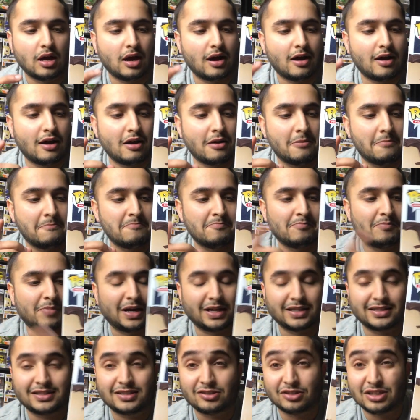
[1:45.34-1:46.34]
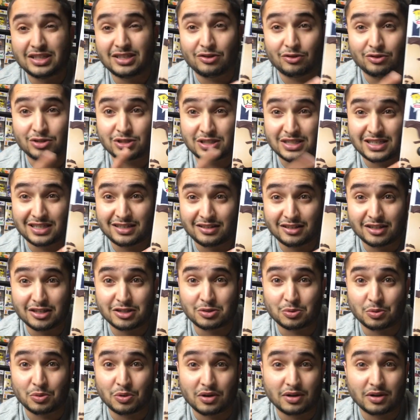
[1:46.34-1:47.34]
but I've seen
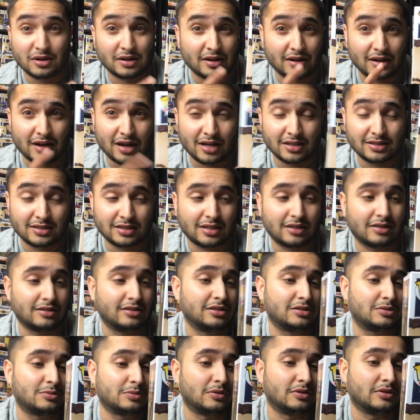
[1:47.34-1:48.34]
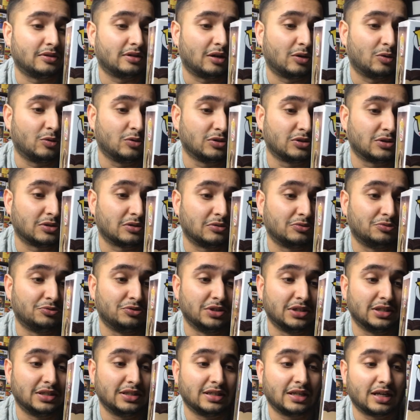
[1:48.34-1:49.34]
this one and I had to get this one. I also
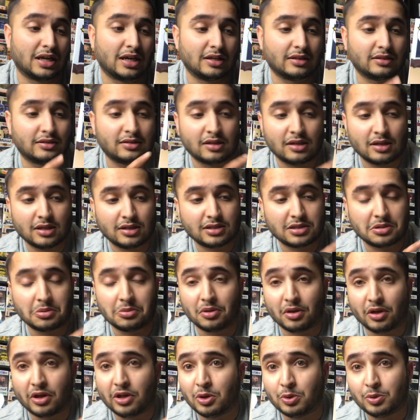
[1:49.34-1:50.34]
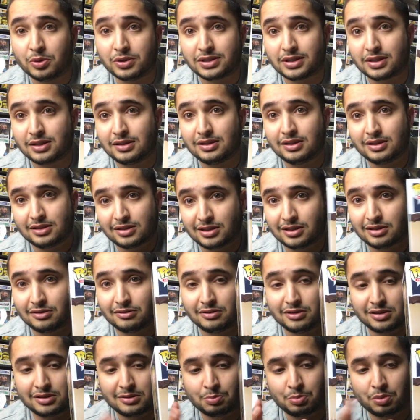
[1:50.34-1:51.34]
really like some of the other ones in this
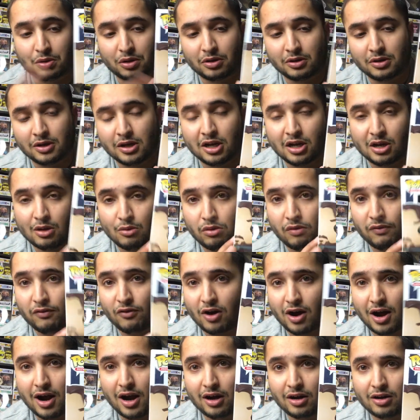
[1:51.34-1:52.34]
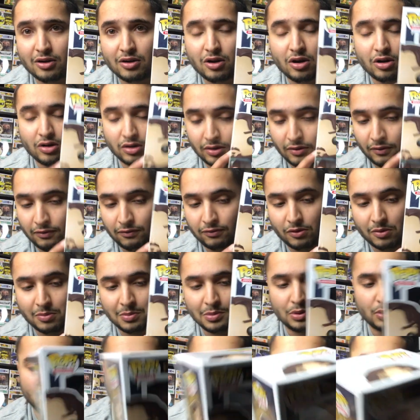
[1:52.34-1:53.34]
series, but we've got Aragorn
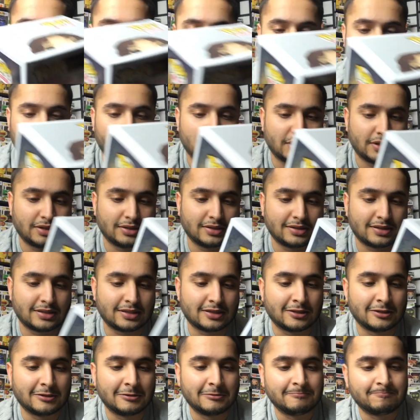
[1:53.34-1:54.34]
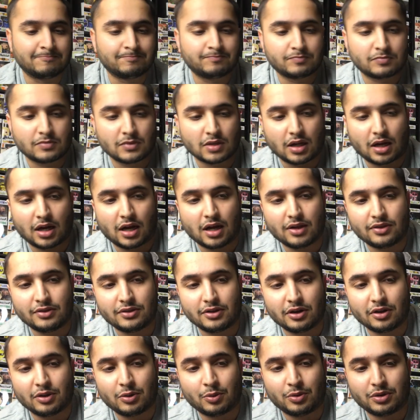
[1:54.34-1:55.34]
from Lord of the Rings, and
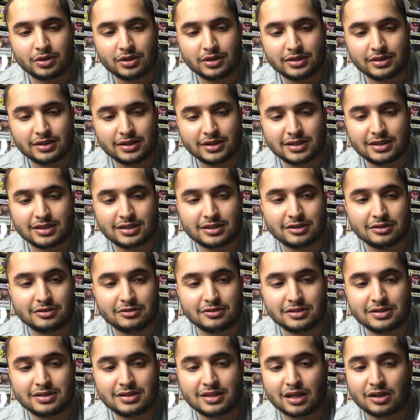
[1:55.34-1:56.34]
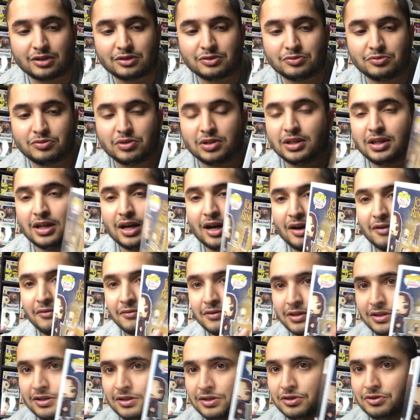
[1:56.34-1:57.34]
the other one in this series that I was really
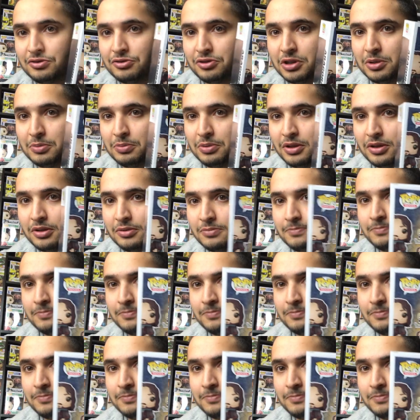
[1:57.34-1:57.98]
after is Treebeard.